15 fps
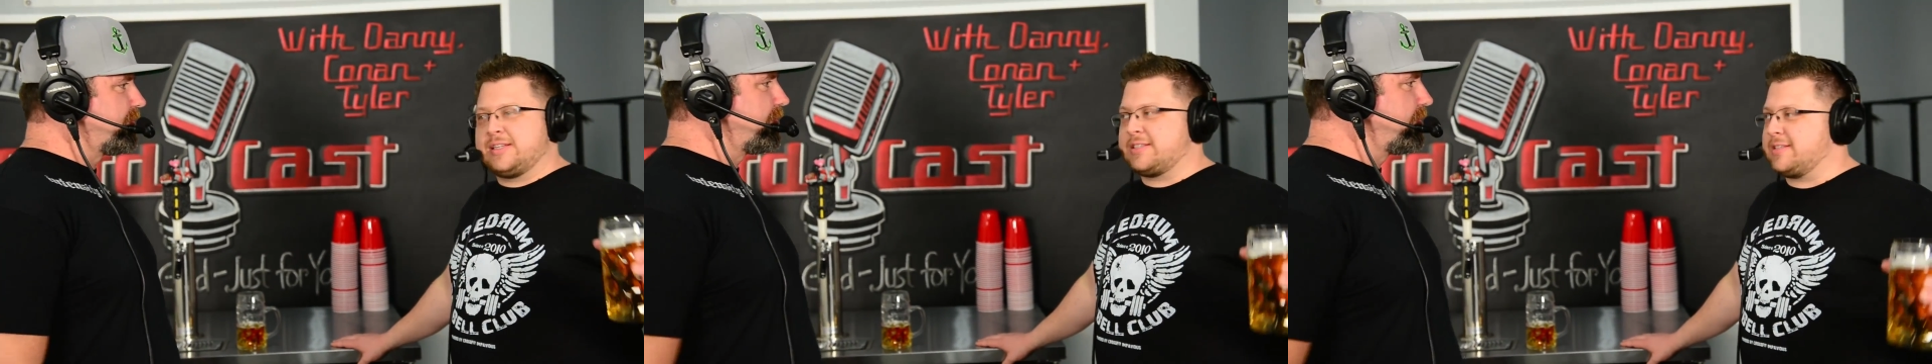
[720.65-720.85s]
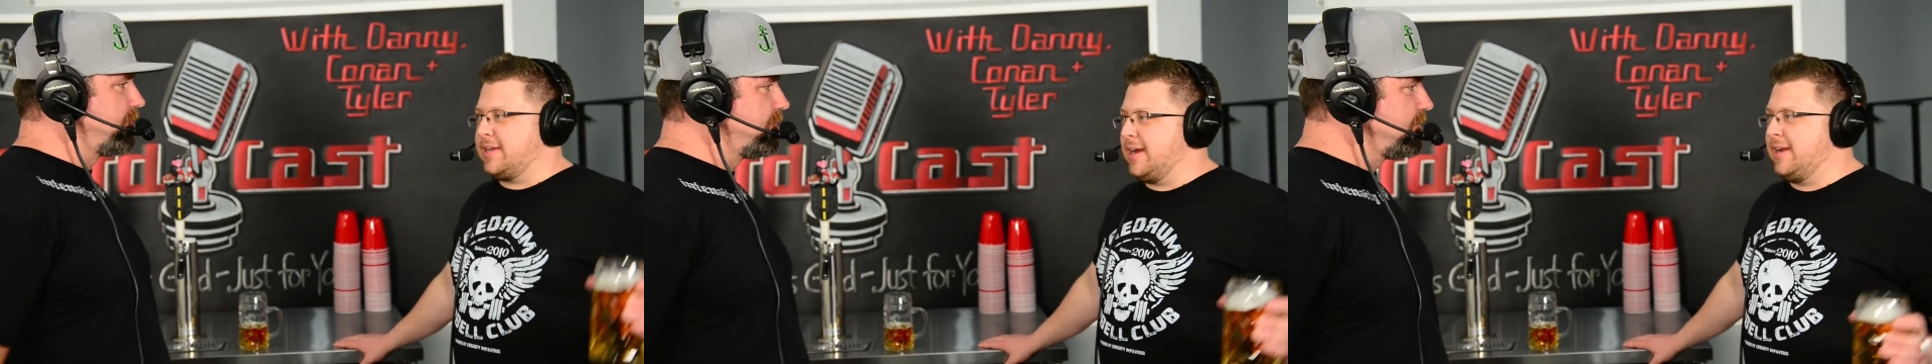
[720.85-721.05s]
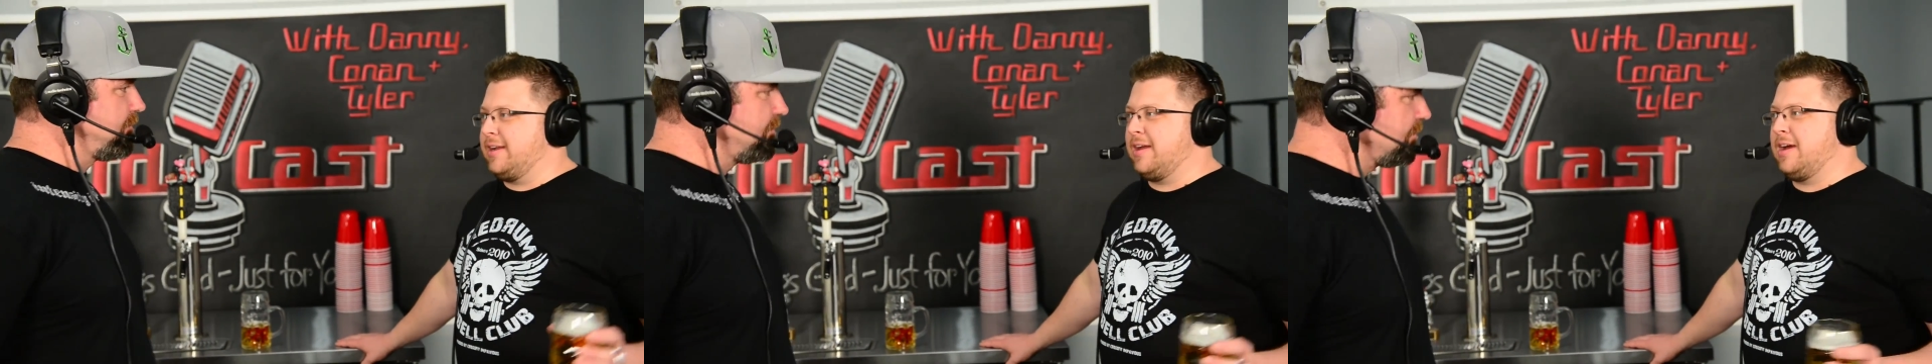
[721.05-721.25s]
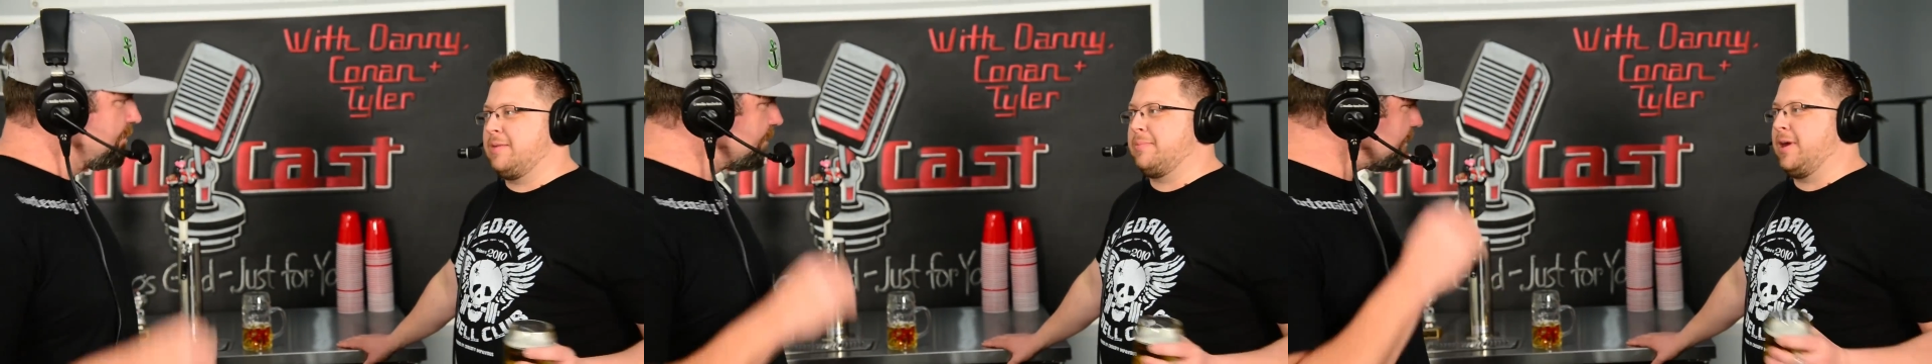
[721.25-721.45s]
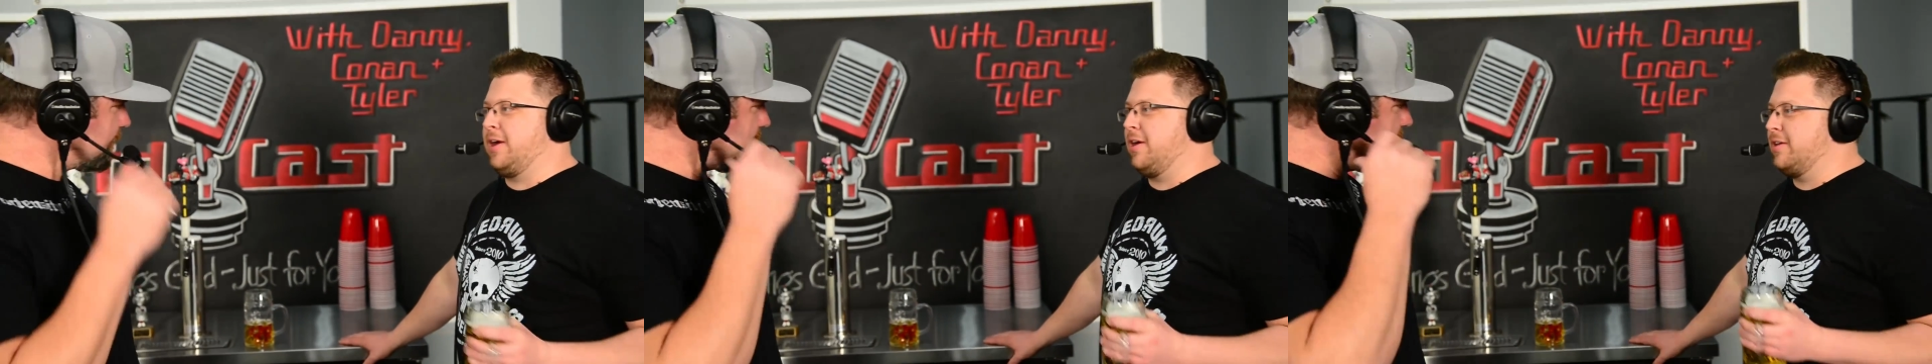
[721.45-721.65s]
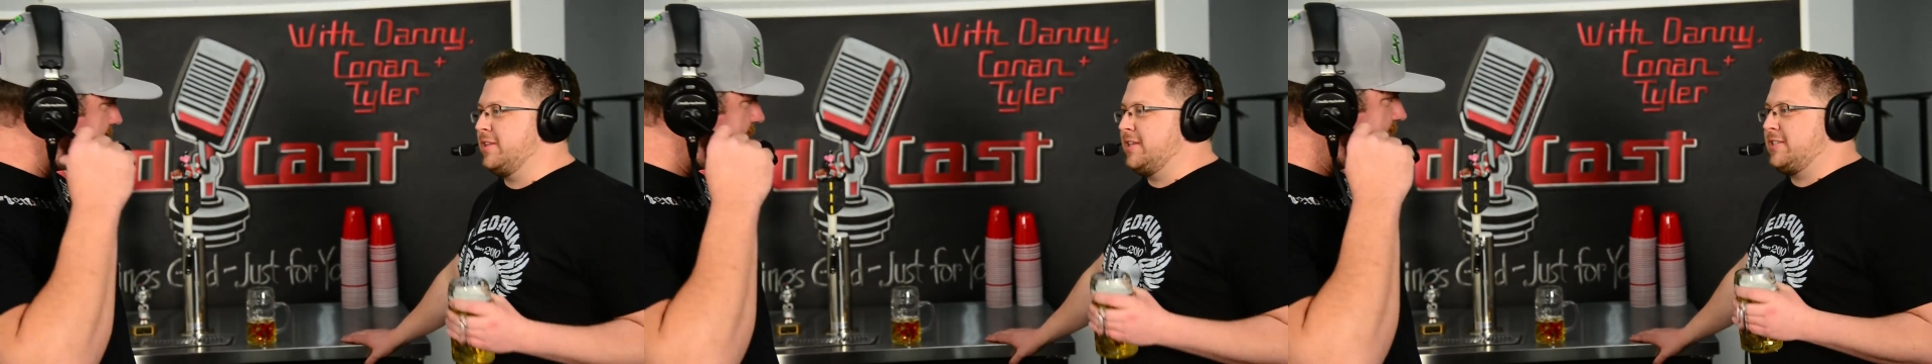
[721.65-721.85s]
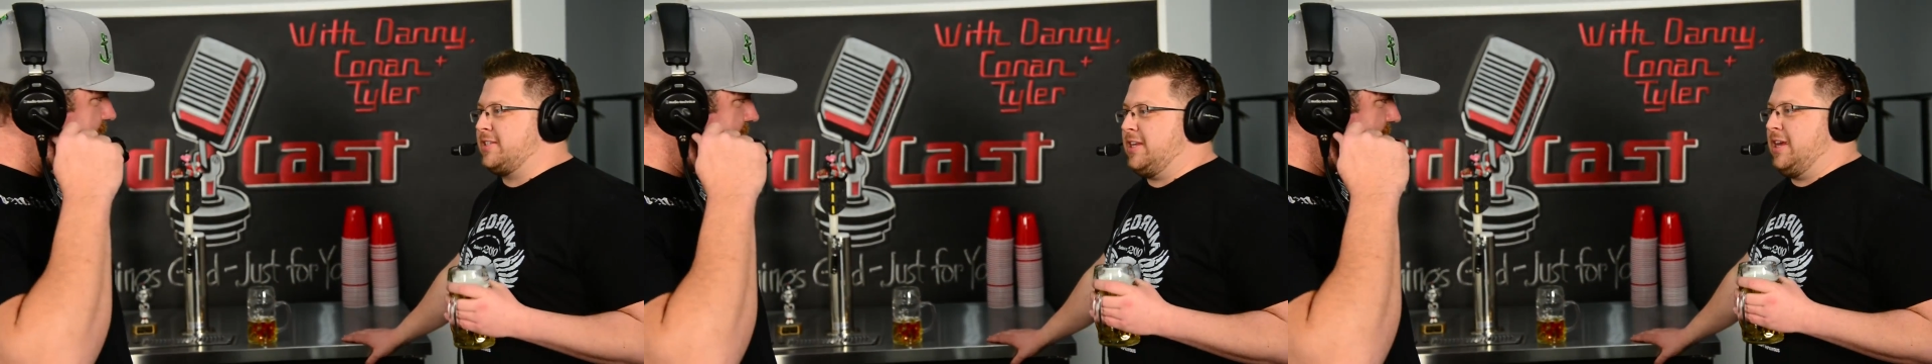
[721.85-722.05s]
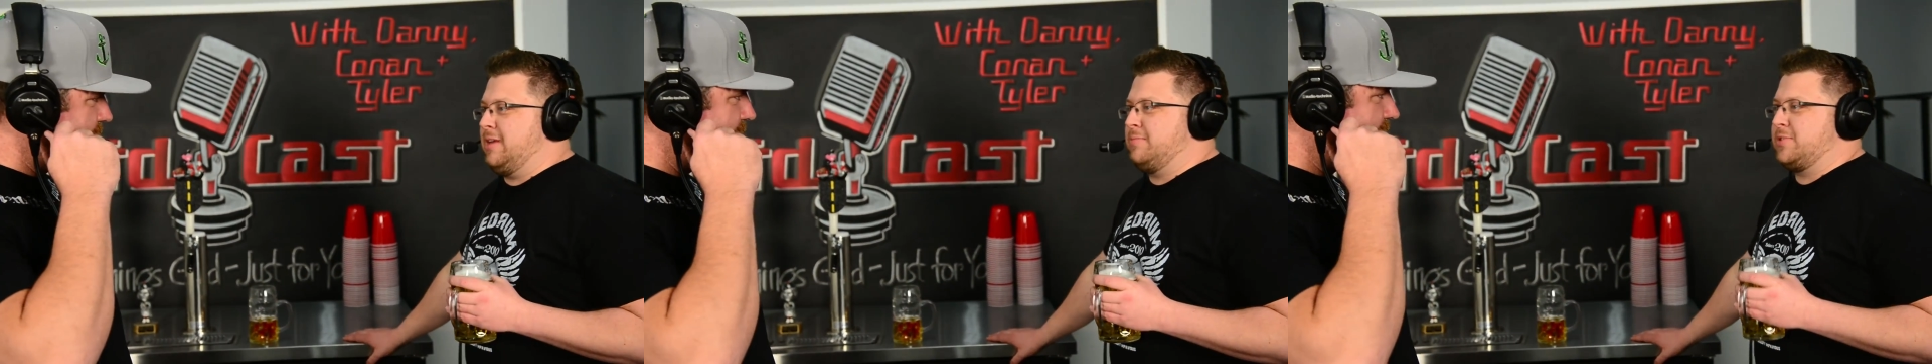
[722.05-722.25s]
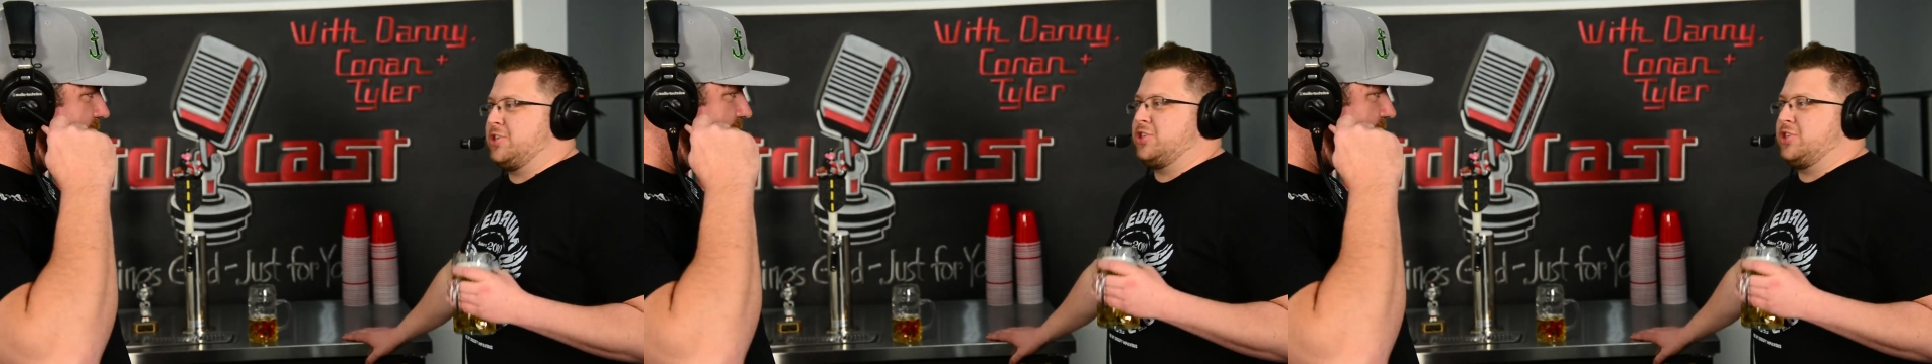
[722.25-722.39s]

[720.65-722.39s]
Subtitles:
get signed on by all these teams,